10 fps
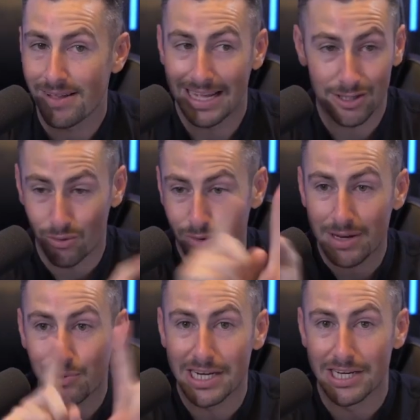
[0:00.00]
That's the only
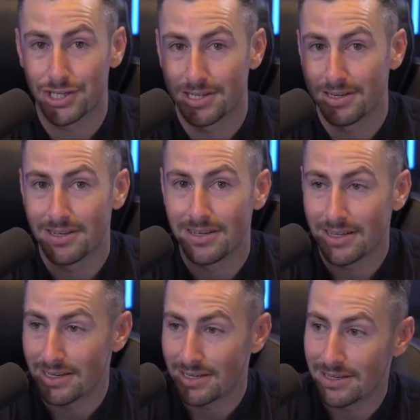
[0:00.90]
bridge.
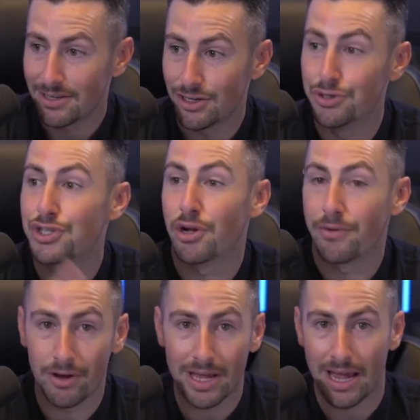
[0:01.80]
You just
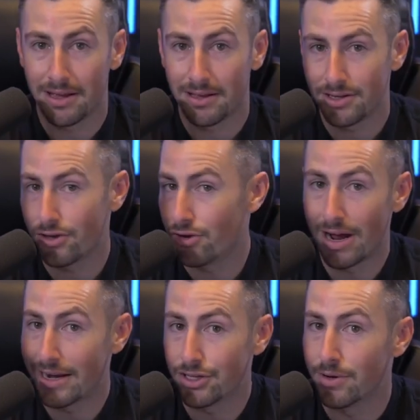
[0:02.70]
don't know yet. You don't
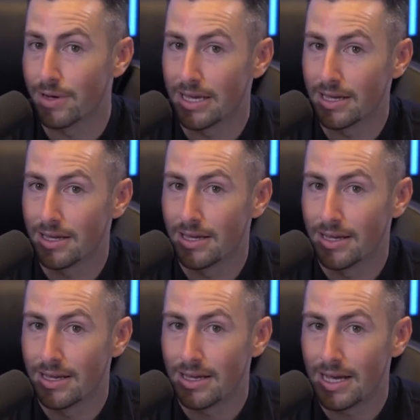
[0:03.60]
know how to do it.
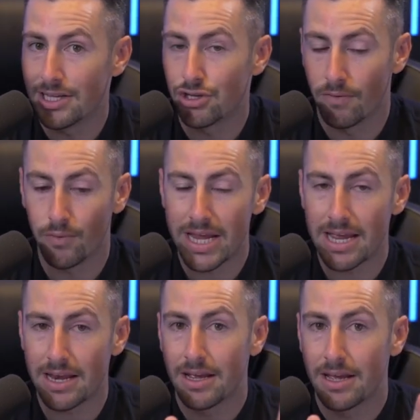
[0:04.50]
And so if we
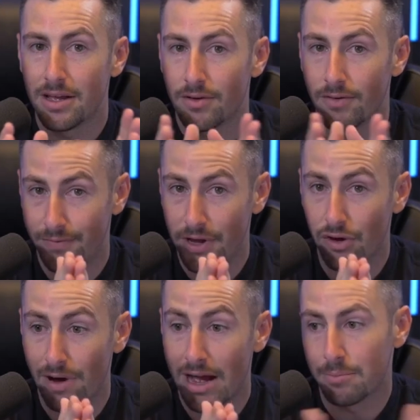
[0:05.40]
can
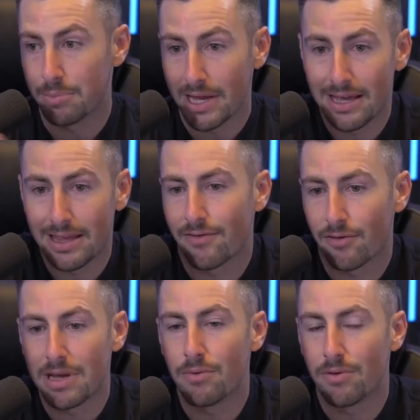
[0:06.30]
figure out a plan, like
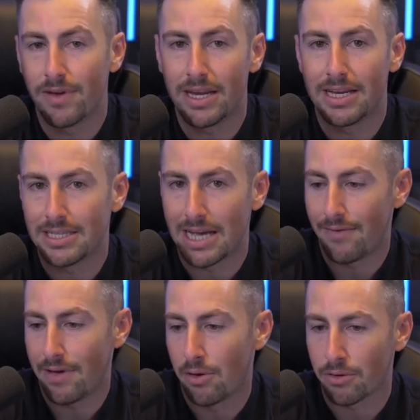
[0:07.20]
for me with fitness, I
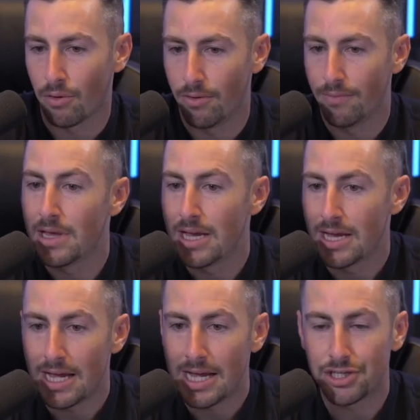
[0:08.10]
have a health goal.
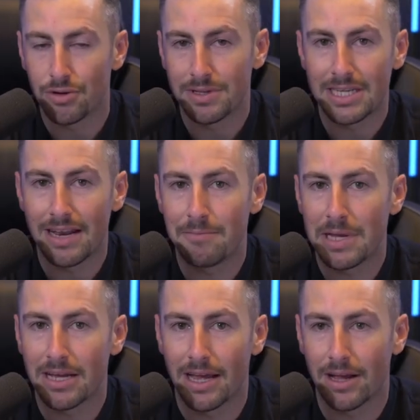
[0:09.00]
And so instead of
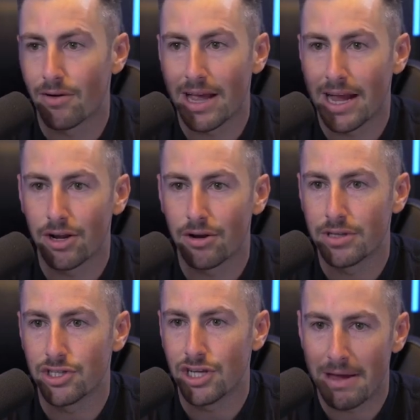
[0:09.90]
being like, okay, I'm going to go to
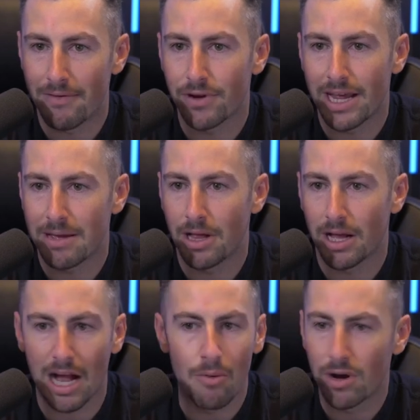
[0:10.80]
the gym every day and be
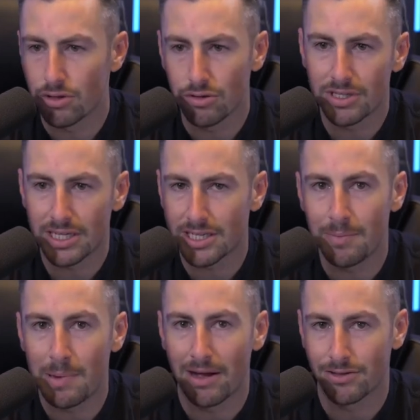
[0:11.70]
like, I want to lose
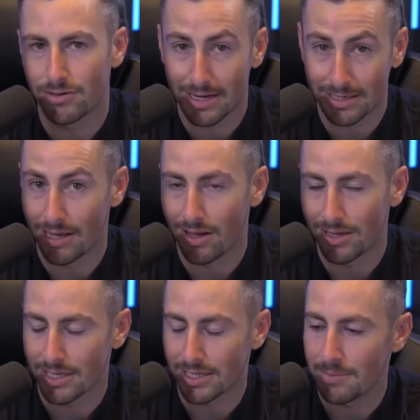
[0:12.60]
sixty pounds, right? Because I
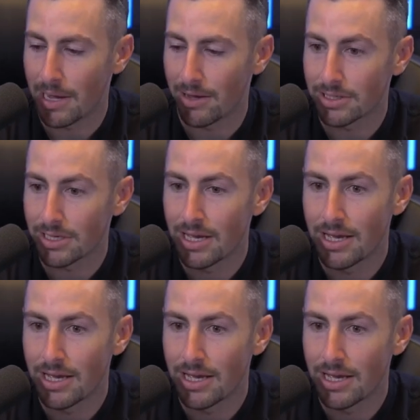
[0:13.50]
lost sixty pounds.